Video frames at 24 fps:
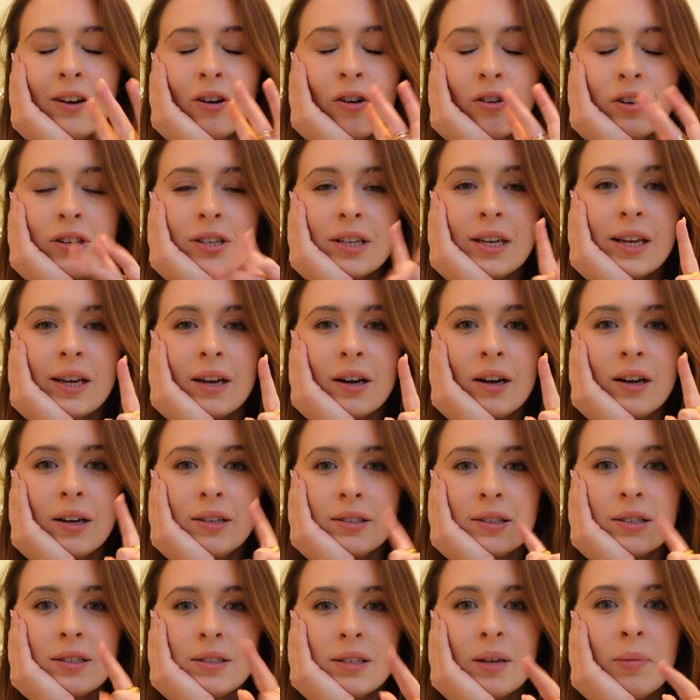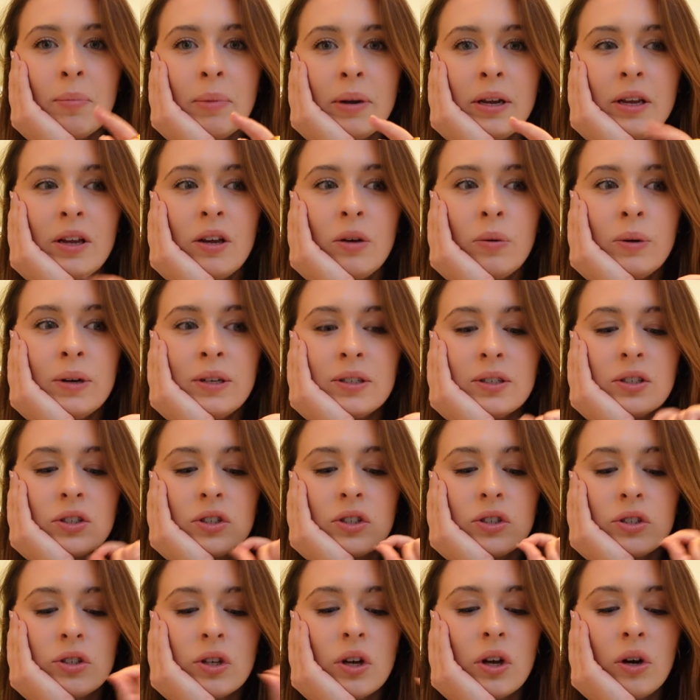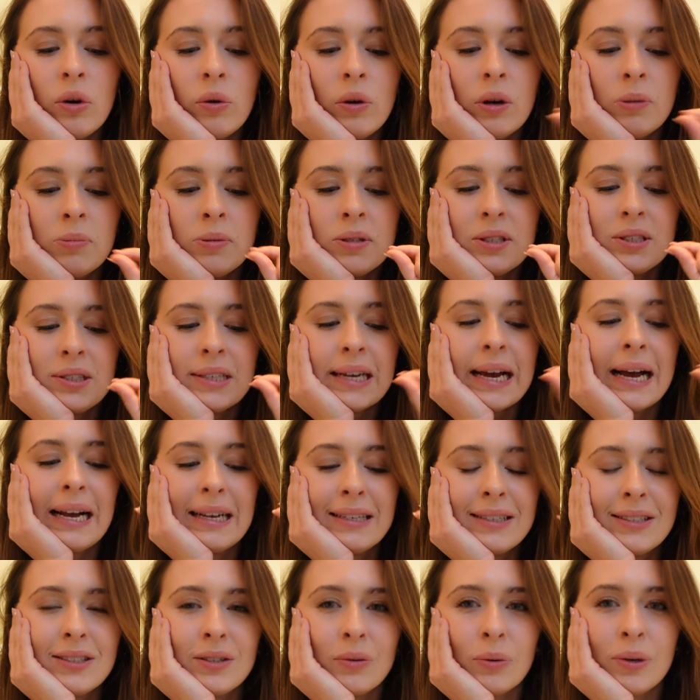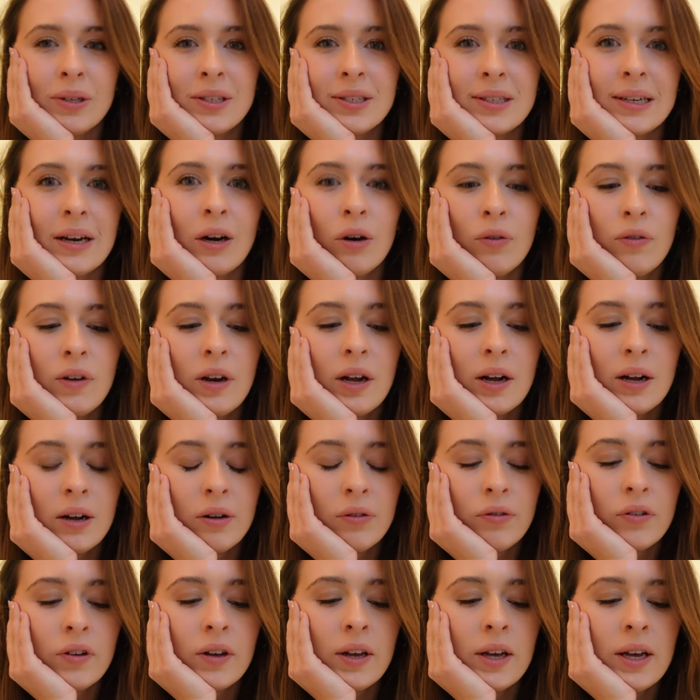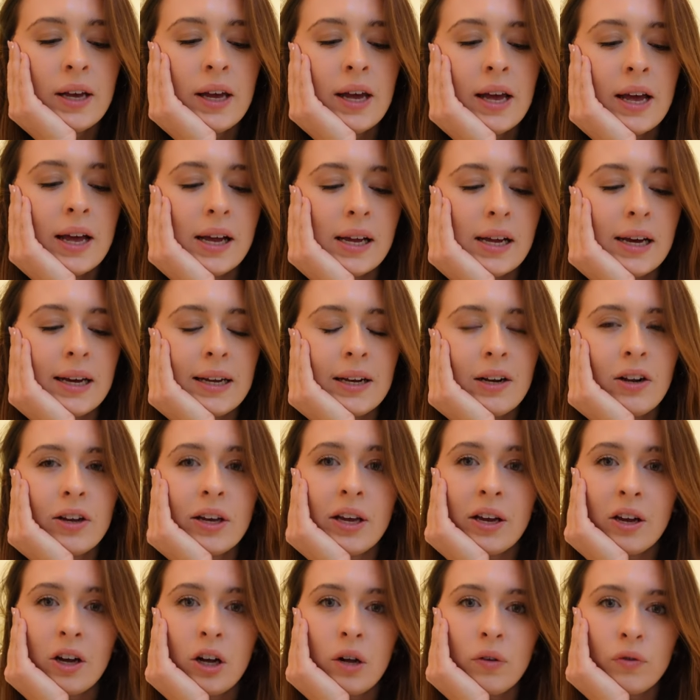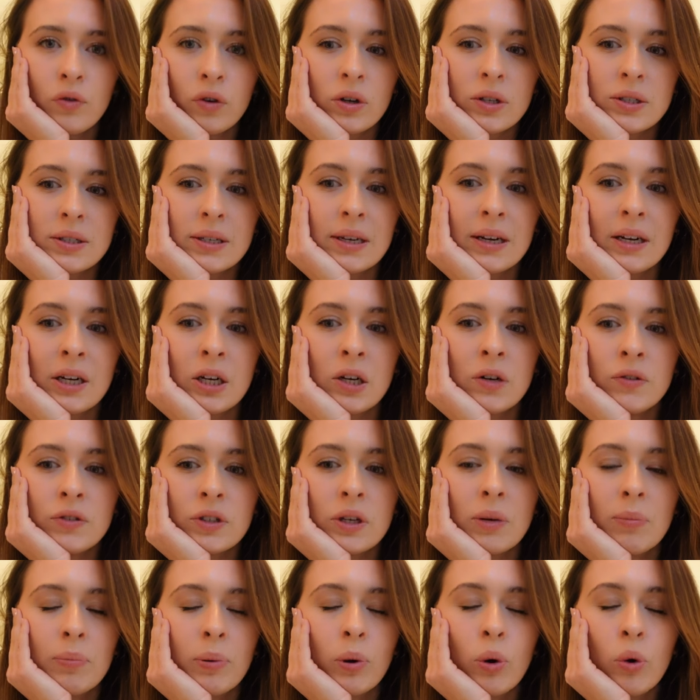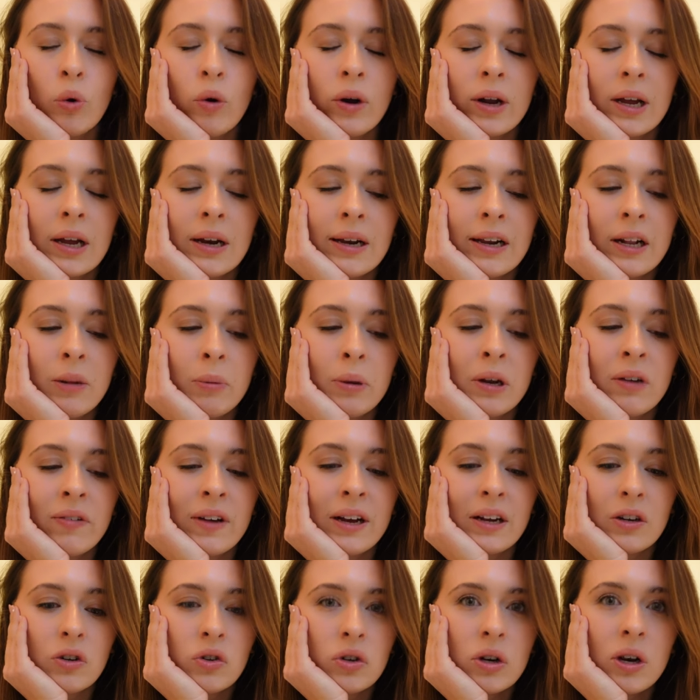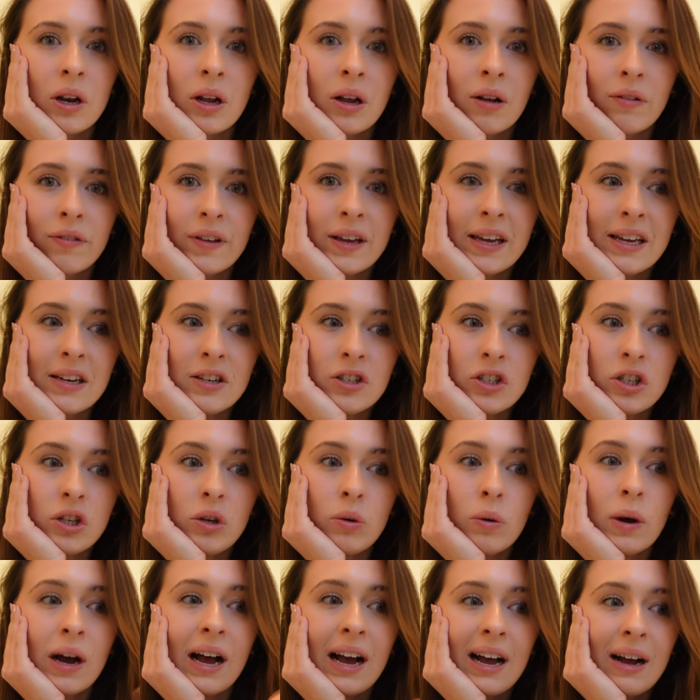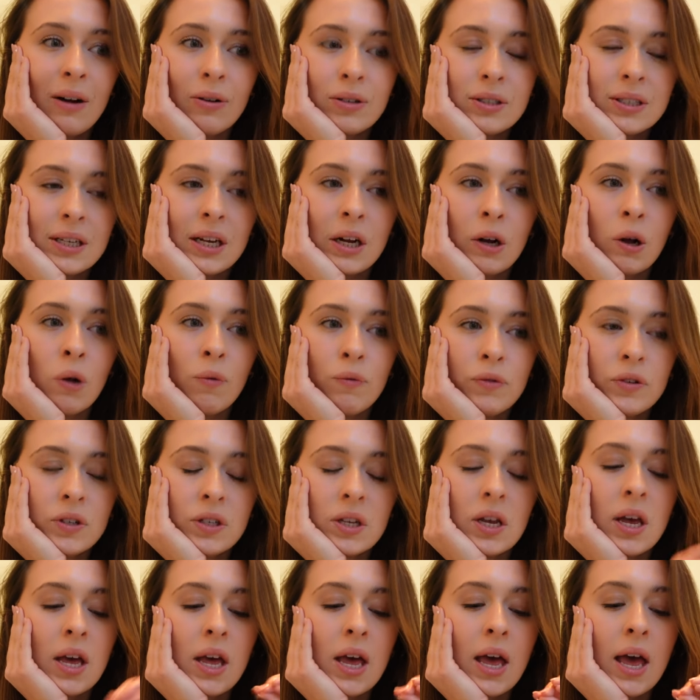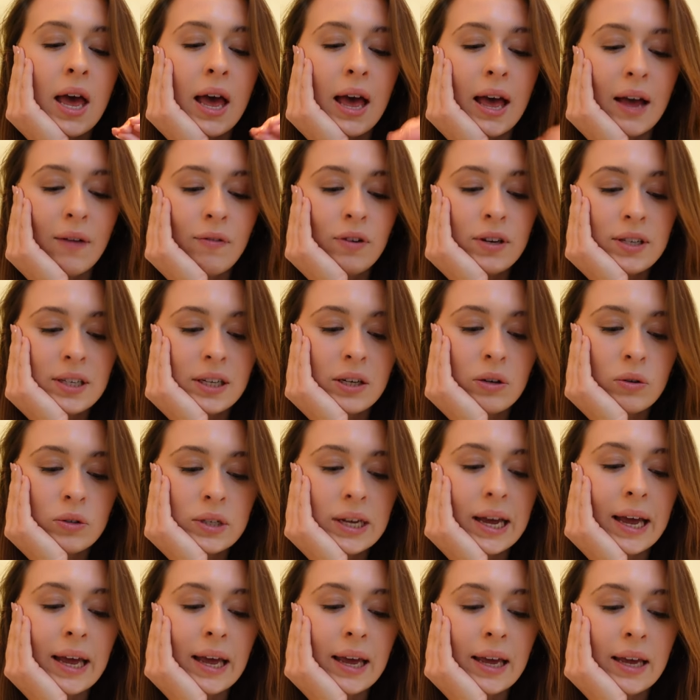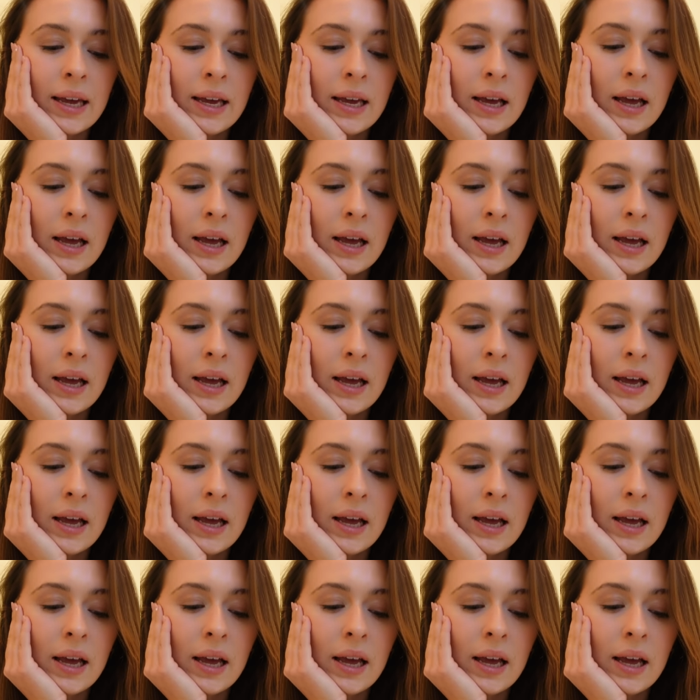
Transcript: honestly guys, as somebody who is so obsessed with self-love, and looking after ourselves and pouring a little bit of extra love into ourselves every single day.